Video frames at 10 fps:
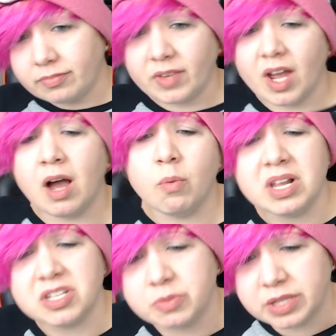What
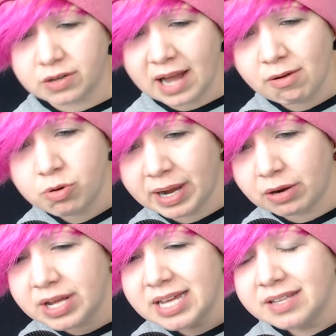else do we learn? How
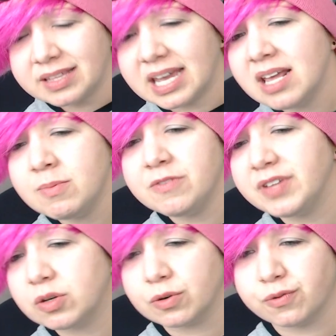about the animal
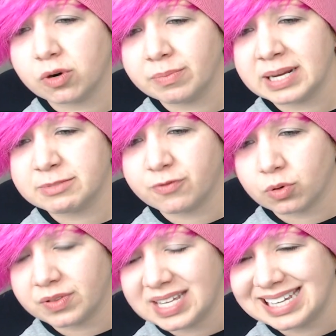vehicle form names
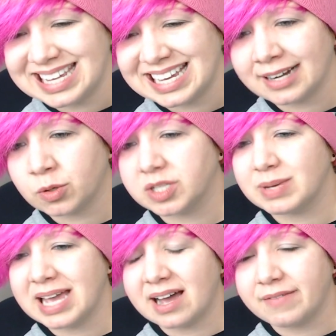for the Kikanois? We have